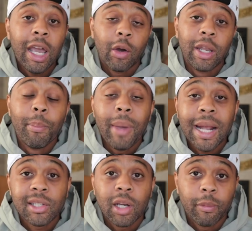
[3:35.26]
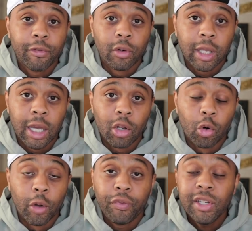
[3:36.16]
Now, in the max comfort
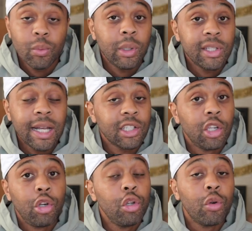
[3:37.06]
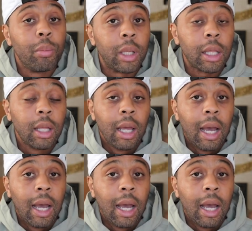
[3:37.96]
category, this one is actually new to me.